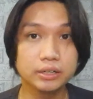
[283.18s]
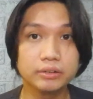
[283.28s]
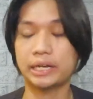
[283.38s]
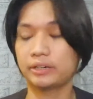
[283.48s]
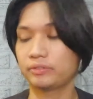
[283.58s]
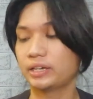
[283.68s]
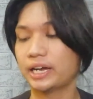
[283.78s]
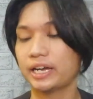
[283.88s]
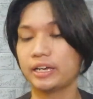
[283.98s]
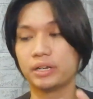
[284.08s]
kind of
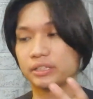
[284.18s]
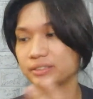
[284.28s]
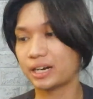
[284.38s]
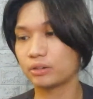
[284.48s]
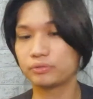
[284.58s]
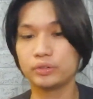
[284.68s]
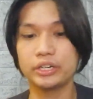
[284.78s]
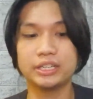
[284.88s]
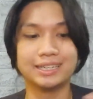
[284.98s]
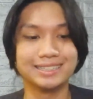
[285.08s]
guy. I'm not
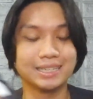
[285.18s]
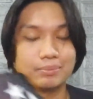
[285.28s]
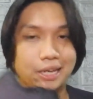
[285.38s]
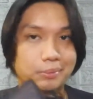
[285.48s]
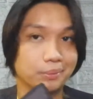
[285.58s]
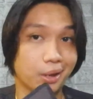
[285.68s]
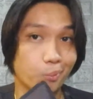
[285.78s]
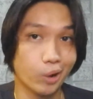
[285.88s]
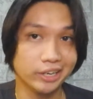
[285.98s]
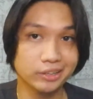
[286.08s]
narrow-footed, at the same time I'm not
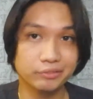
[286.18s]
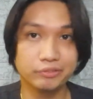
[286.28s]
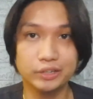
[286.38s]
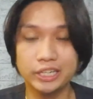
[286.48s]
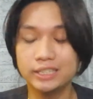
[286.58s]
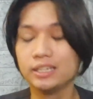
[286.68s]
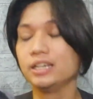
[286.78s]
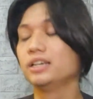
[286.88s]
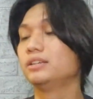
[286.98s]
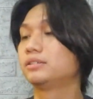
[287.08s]
wide-footed.